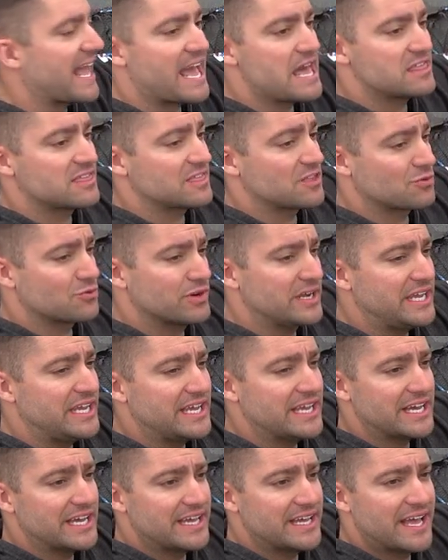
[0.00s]
a
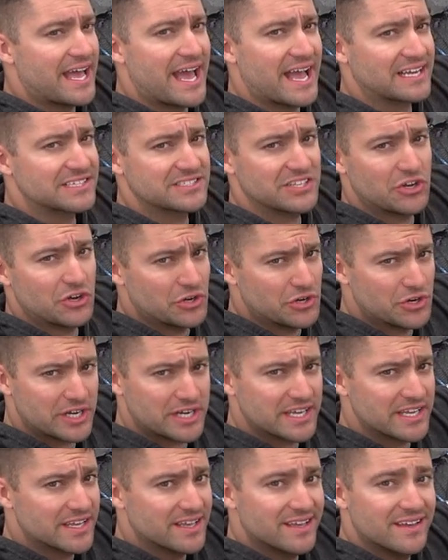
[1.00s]
3X
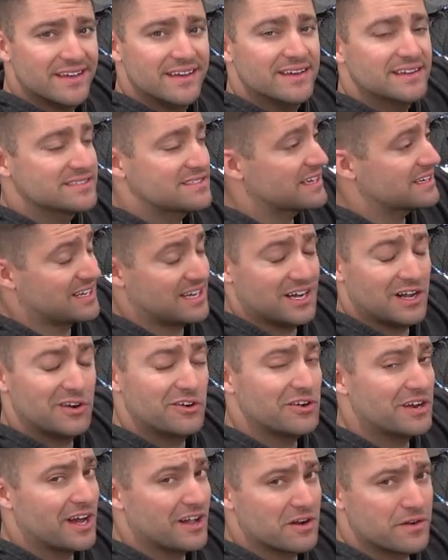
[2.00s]
hook. It's like
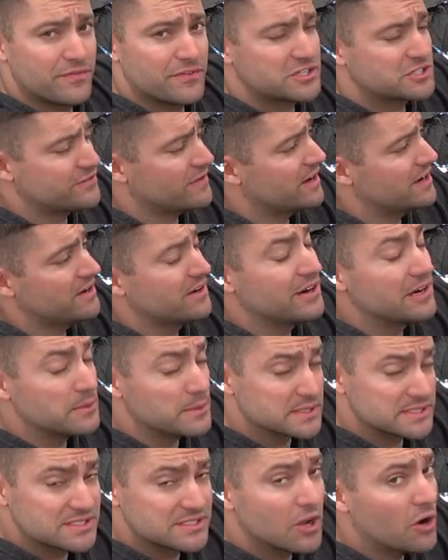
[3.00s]
$100 fish finder. It
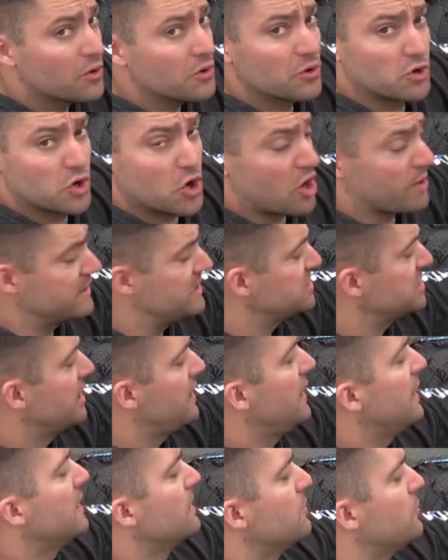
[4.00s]
was total garbage.
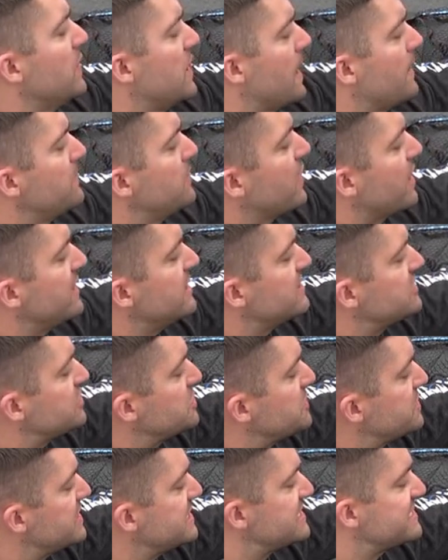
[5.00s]
We upgraded
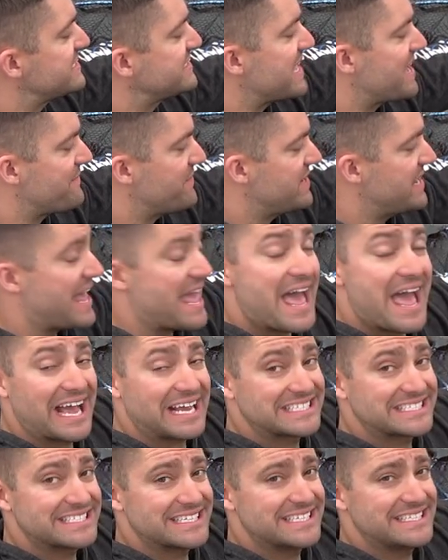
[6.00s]
to the
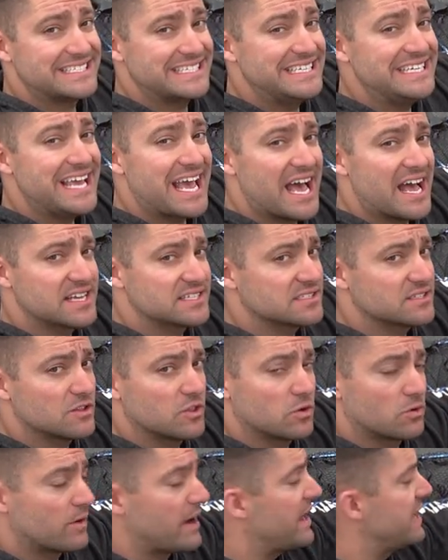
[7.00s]
7X TS
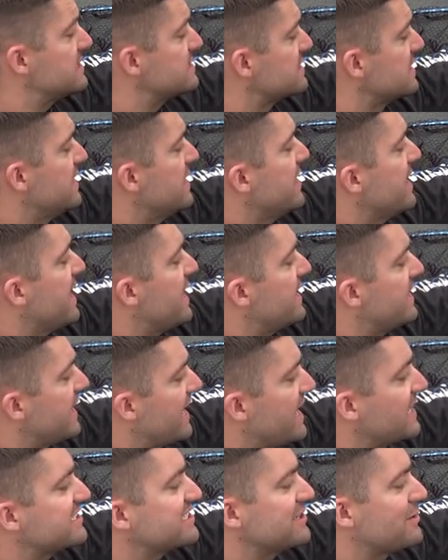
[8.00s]
Lowrance, and it
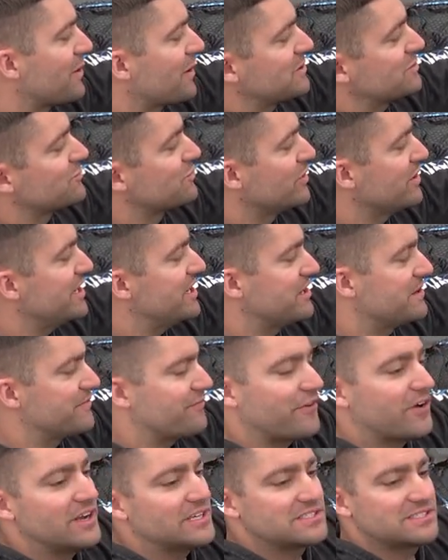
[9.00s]
actually works really good
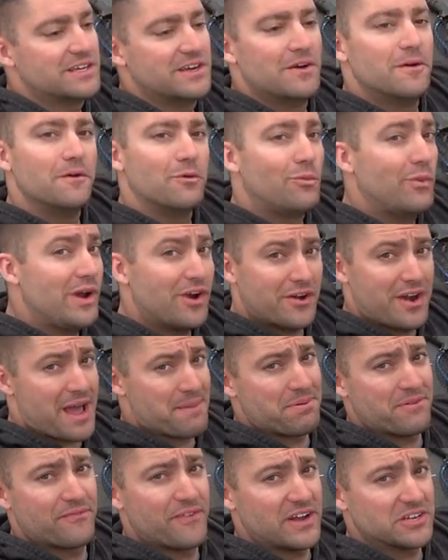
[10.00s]
for us. We are
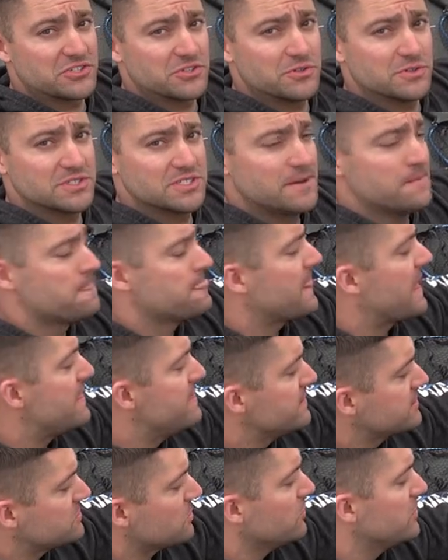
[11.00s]
not professionals,
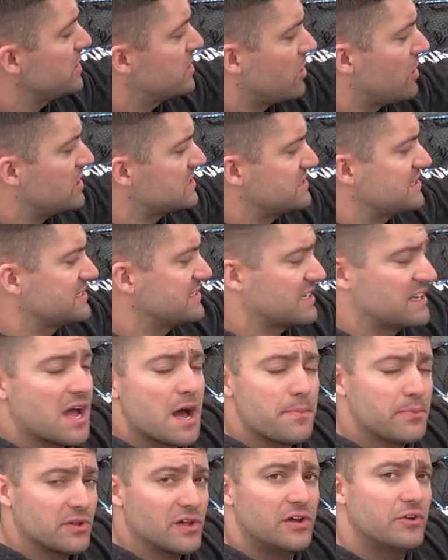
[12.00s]
and this only cost us a
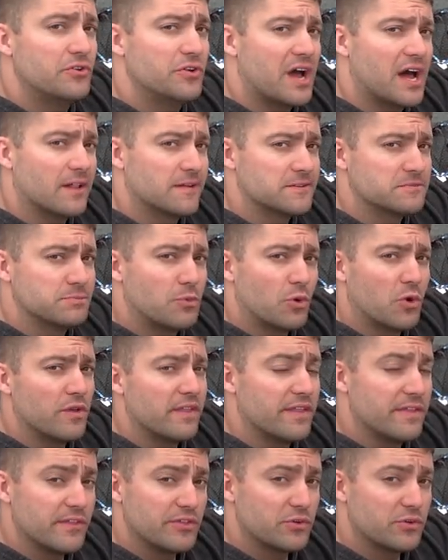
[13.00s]
couple $100 more than the